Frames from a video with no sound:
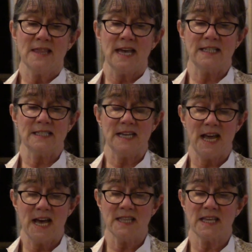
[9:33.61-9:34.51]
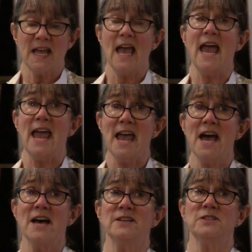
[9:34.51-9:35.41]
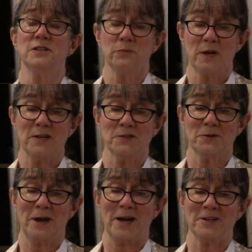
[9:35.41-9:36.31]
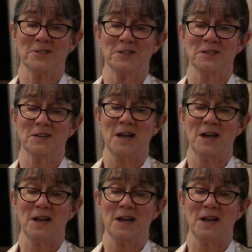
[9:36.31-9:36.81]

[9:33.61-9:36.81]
that death and resurrection